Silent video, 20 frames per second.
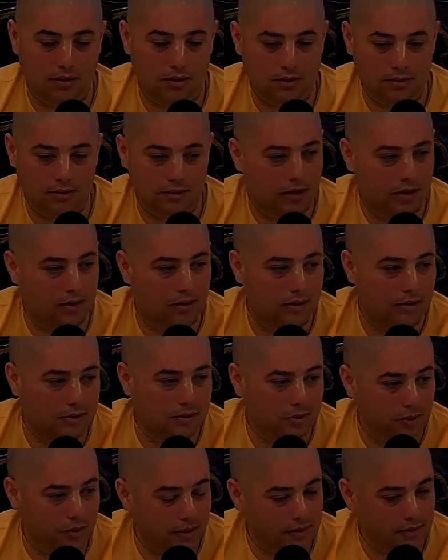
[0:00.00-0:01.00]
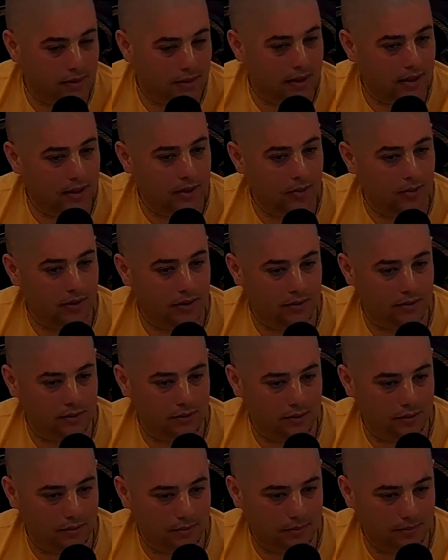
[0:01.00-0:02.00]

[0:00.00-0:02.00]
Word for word: He's not going to listen to what I say, anyways.